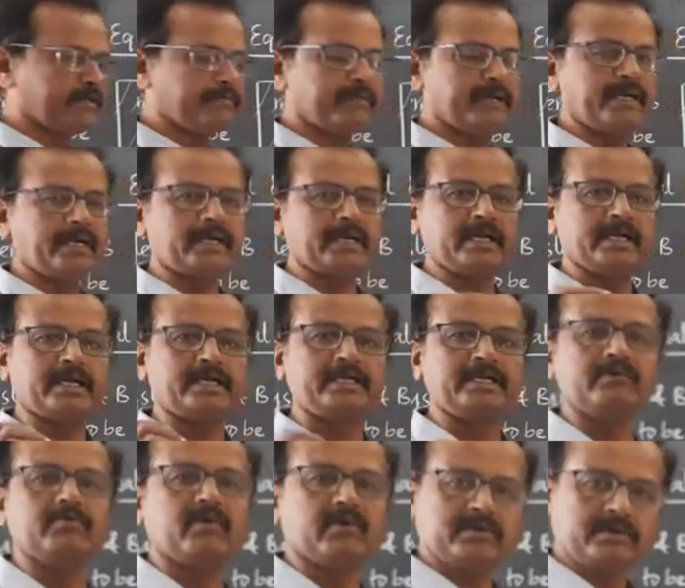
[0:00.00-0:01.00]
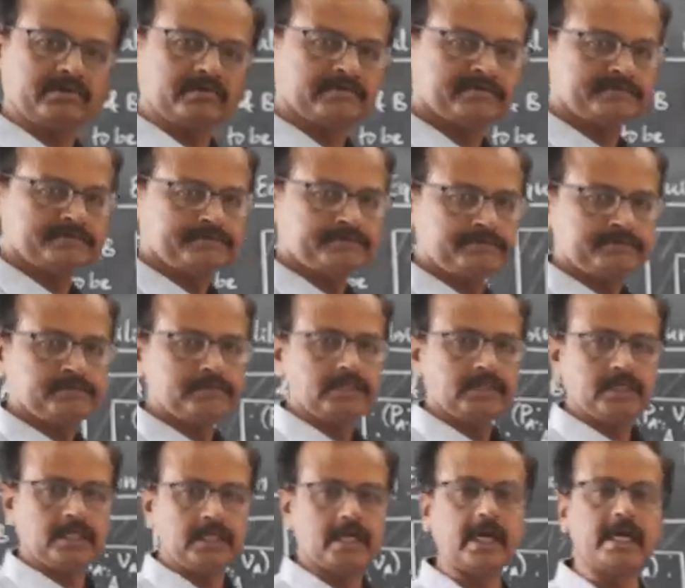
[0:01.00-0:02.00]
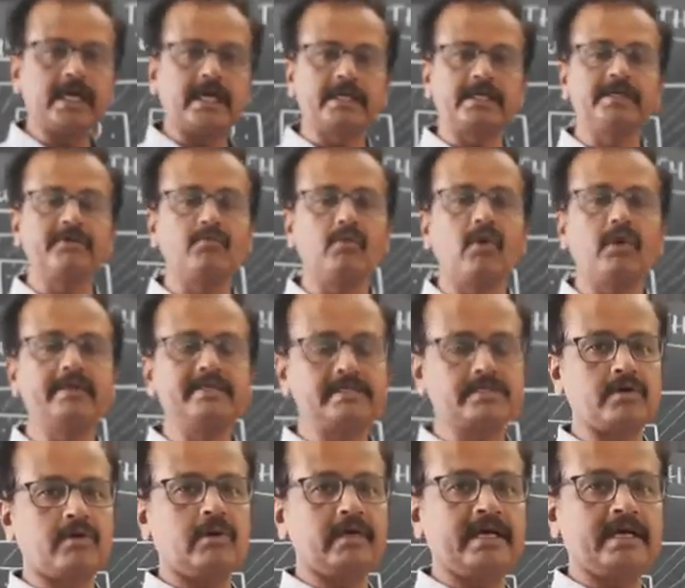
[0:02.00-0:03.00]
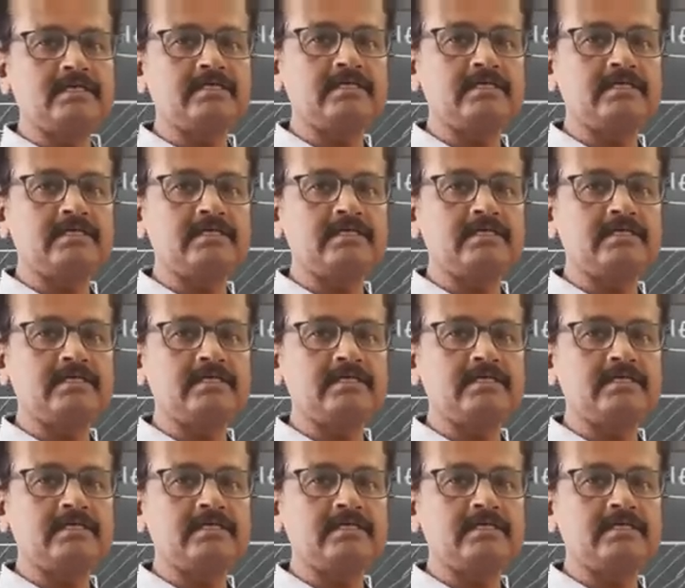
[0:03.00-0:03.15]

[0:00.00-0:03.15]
by conducting wall. Conducting wall is called as